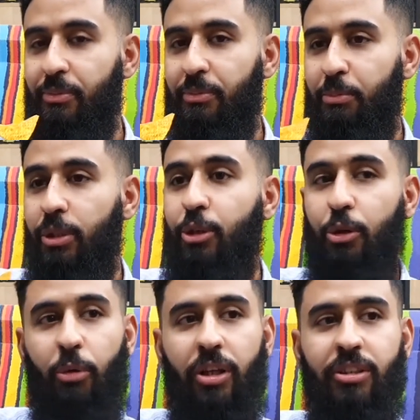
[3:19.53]
But you know
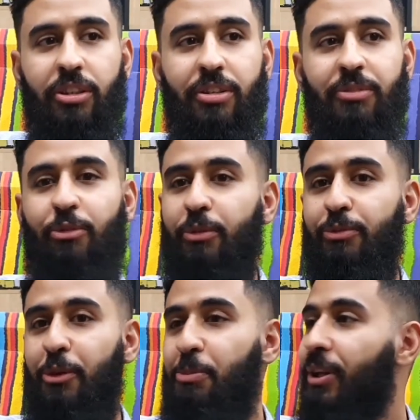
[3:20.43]
why this is
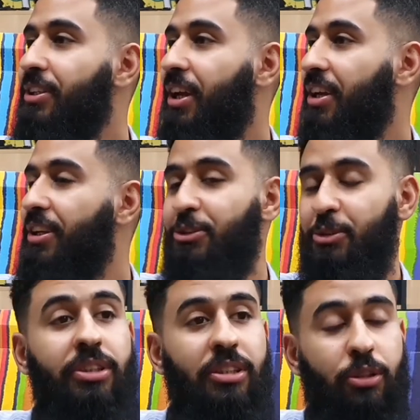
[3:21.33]
for political
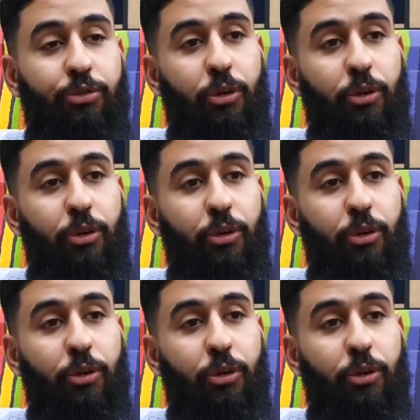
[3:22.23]
reasons? This is for